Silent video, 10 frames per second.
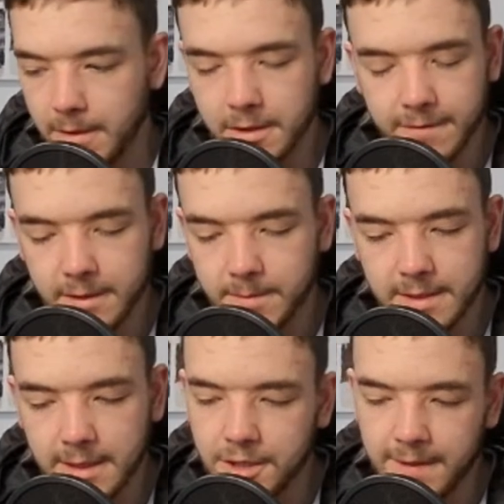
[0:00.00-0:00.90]
because of his
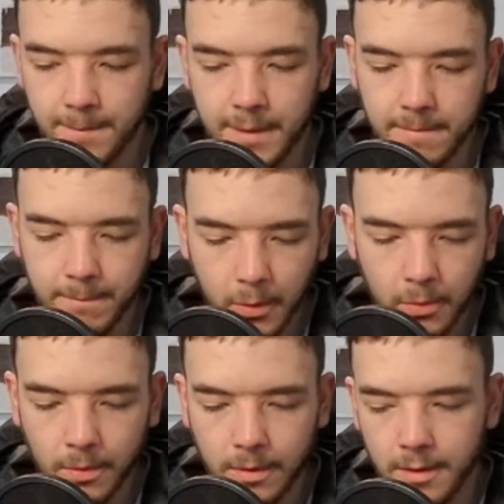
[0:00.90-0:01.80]
position in being
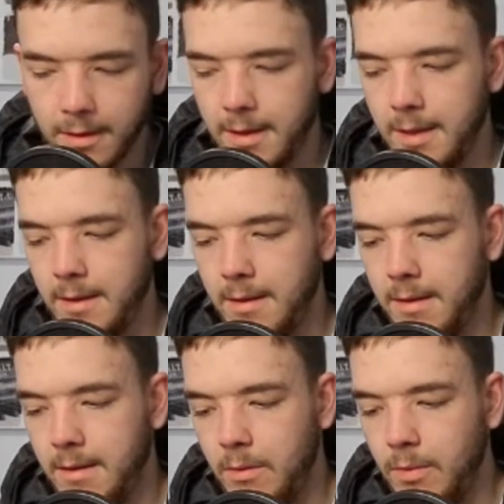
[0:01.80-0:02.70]
poor.
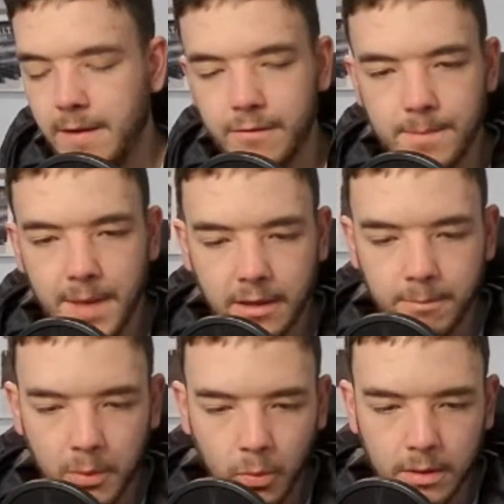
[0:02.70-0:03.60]
Whenever he picked
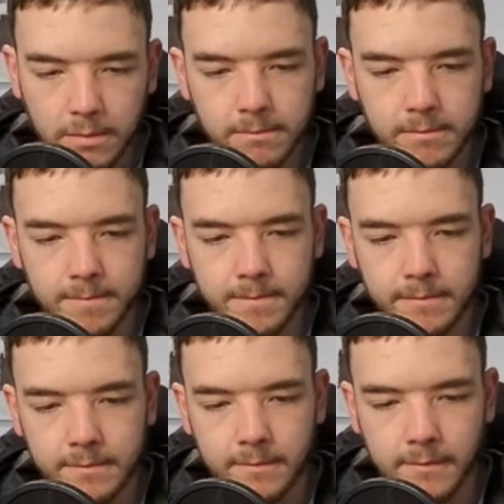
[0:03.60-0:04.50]
the ball up,
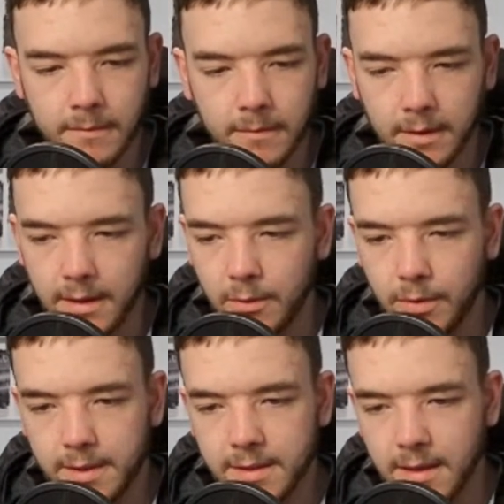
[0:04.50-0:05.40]
he
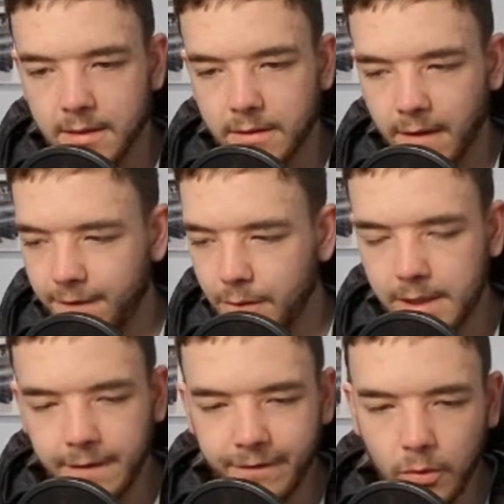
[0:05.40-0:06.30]
wanted
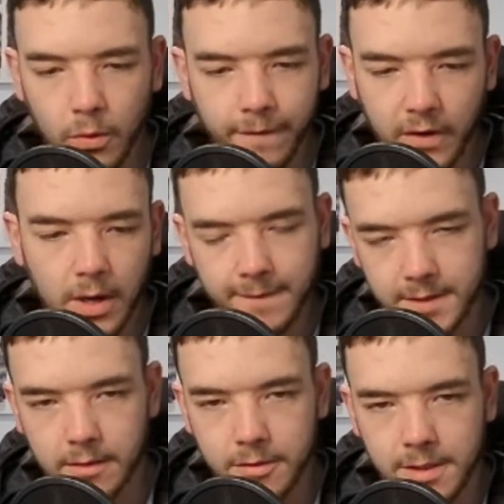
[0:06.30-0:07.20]
3, 4, 5
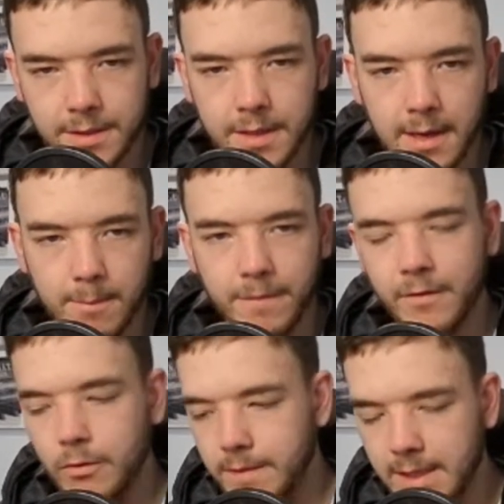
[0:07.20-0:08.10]
touches
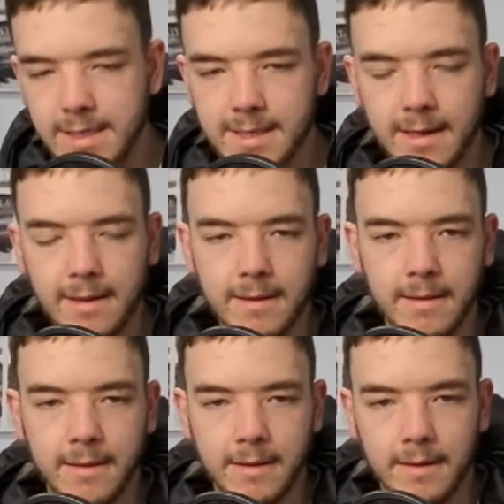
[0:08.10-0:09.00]
before releasing it.
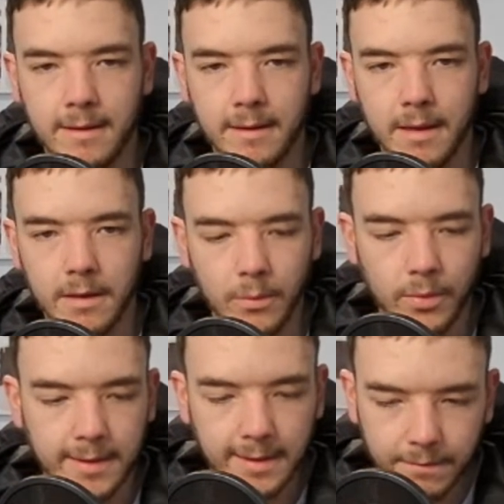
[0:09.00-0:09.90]
And then
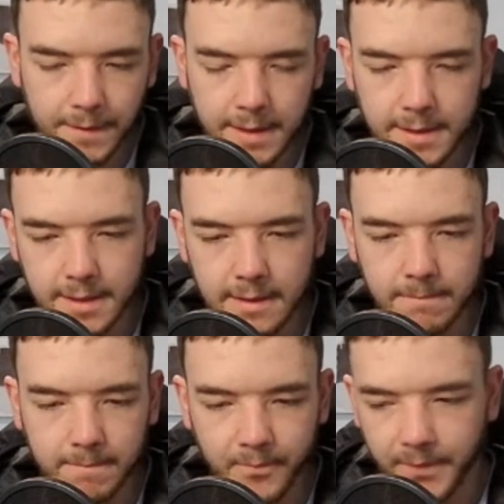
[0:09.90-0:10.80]
when he did release it,
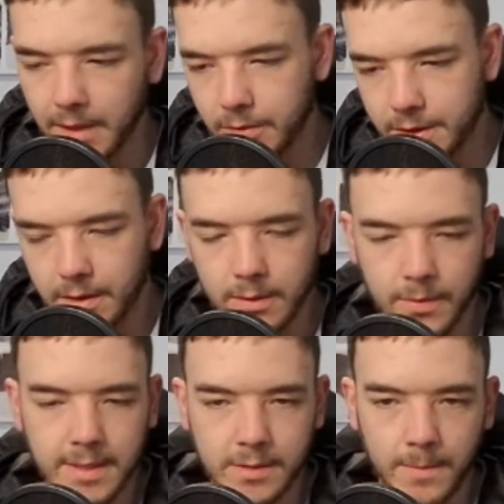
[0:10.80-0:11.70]
it was
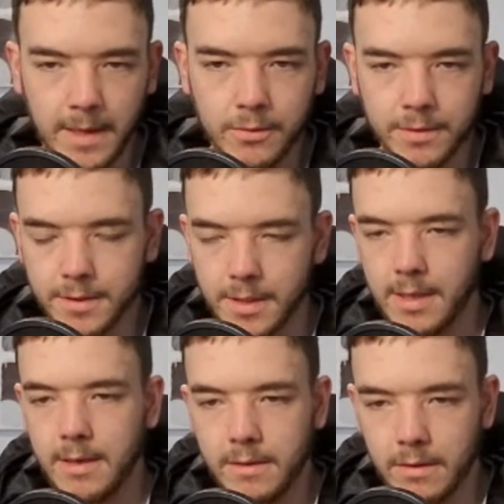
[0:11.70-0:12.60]
sideways or backwards.
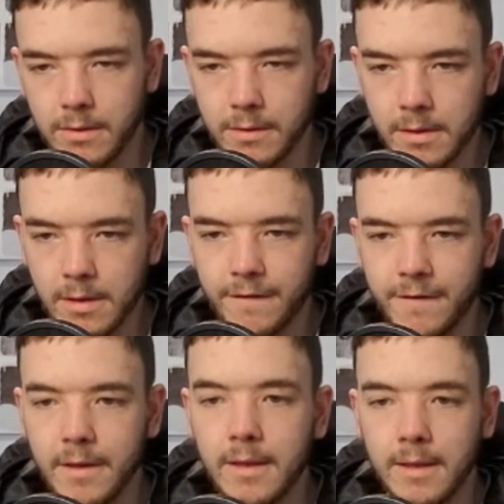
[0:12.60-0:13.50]
Not good enough.